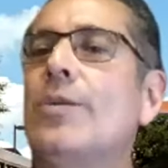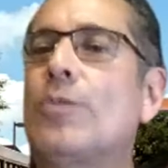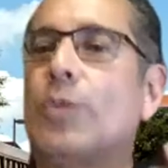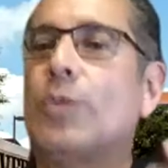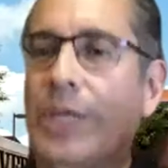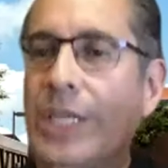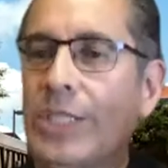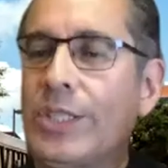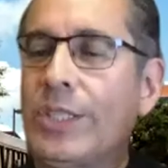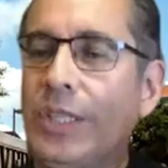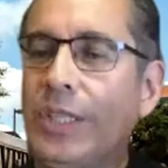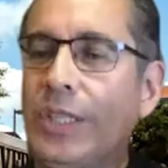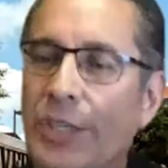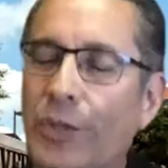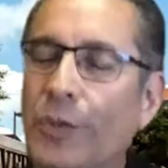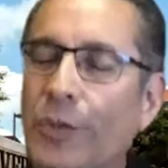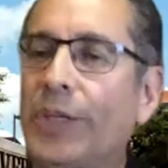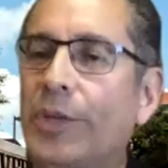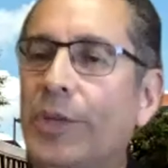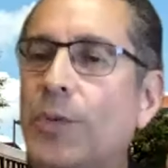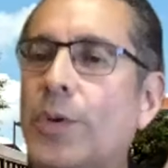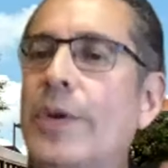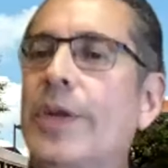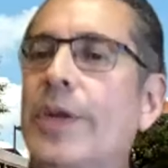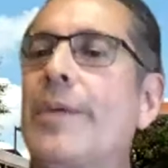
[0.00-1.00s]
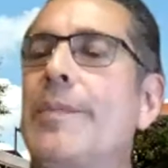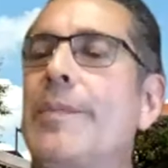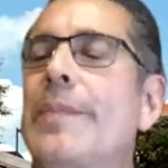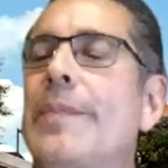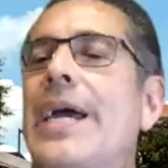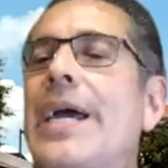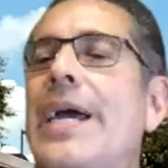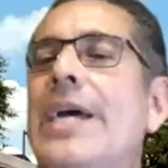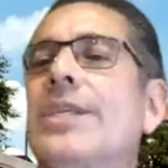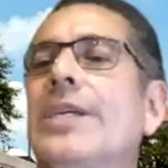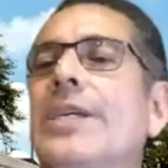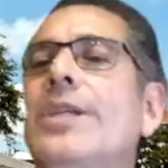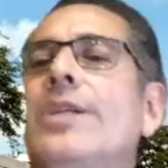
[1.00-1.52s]
where he's literally wearing a
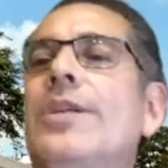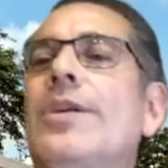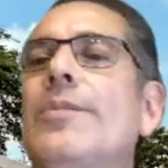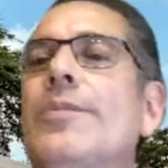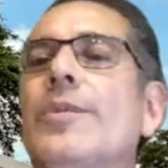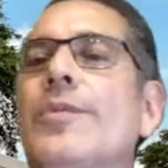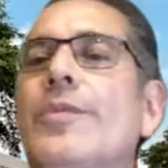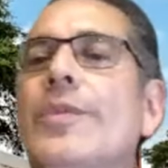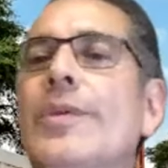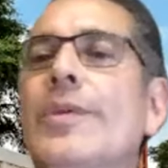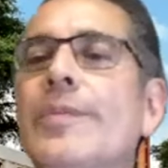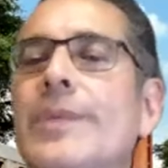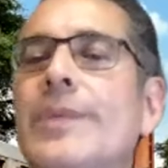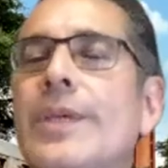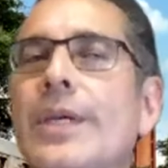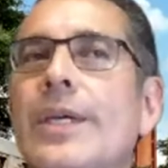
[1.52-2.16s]
mask in a number of them,